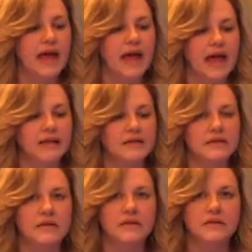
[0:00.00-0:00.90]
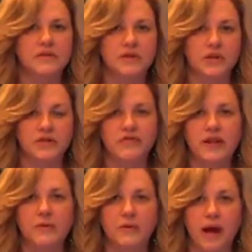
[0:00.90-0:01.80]
and you can
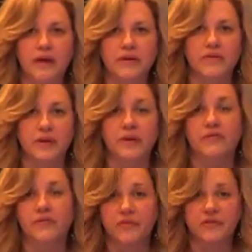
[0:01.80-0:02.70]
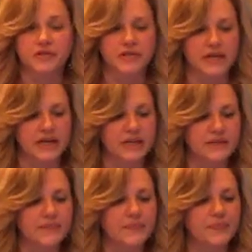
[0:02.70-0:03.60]
develop grounded theory for future studies.